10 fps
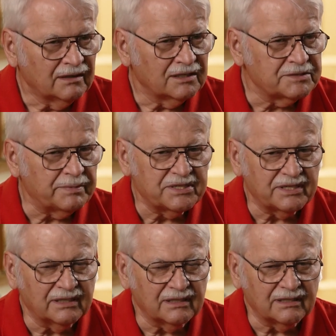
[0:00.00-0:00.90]

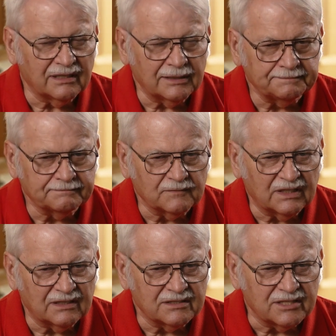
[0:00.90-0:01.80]
especially in the
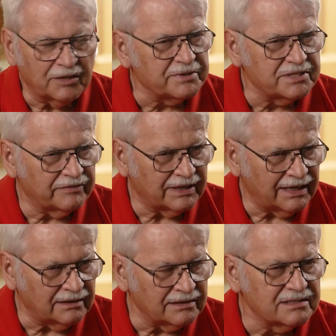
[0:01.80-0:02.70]
uh, South Pacific
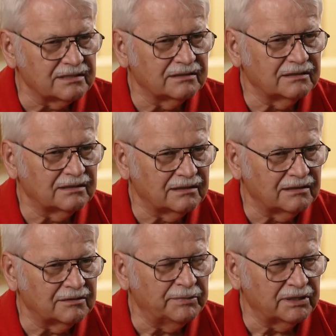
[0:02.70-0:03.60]
Islands, uh,
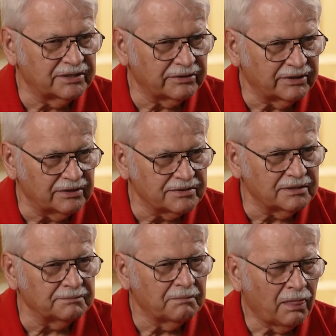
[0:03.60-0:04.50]
the military used
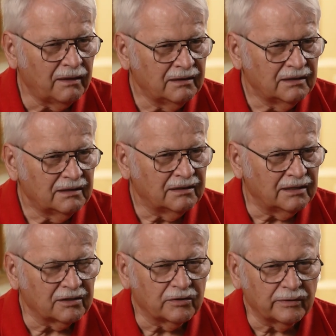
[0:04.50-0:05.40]
them.
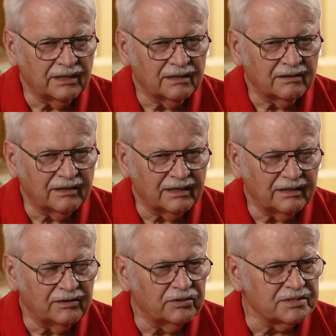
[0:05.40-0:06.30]
And in Korea, they
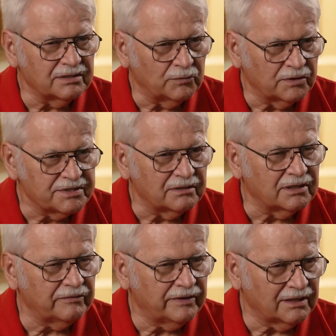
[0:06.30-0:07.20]
used them more so
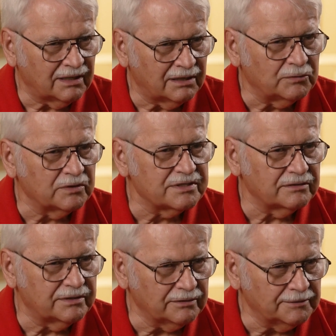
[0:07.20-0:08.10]
than Vietnam, more
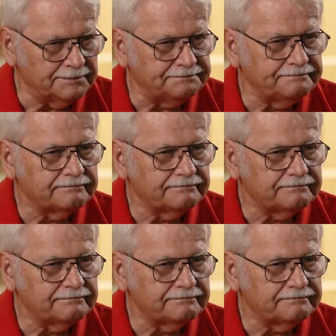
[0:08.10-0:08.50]
so too.